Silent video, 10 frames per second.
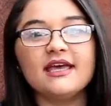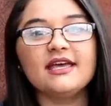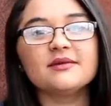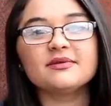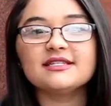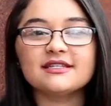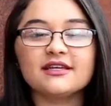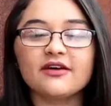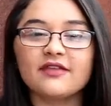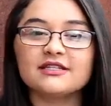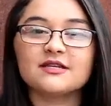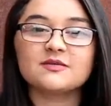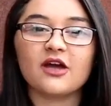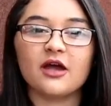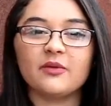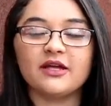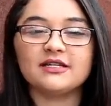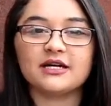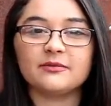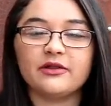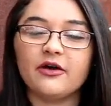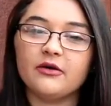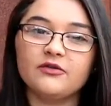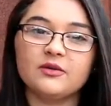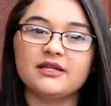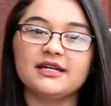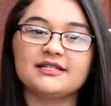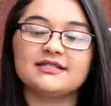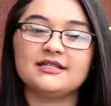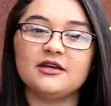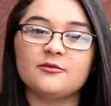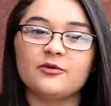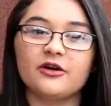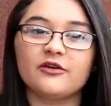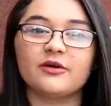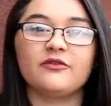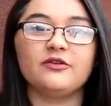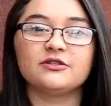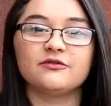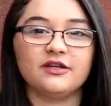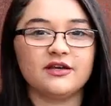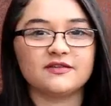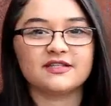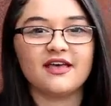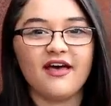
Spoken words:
And please click on that subscribe button down below if you would like to see more of my future videos.